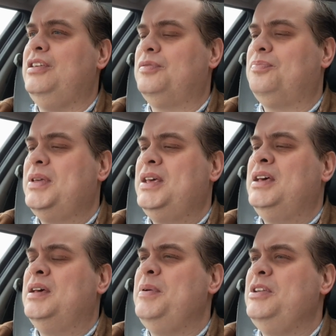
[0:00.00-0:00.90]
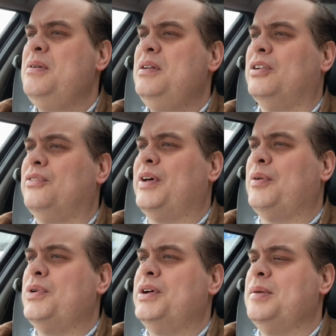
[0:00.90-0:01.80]
he's been doing a lot of
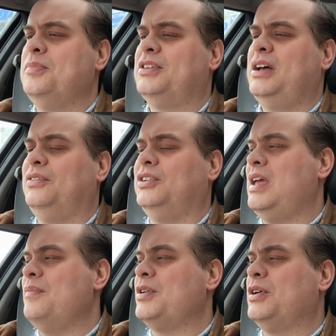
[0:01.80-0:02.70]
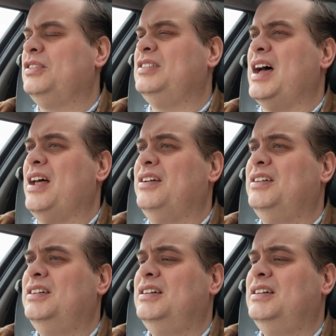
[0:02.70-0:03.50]
that work himself to keep the cost down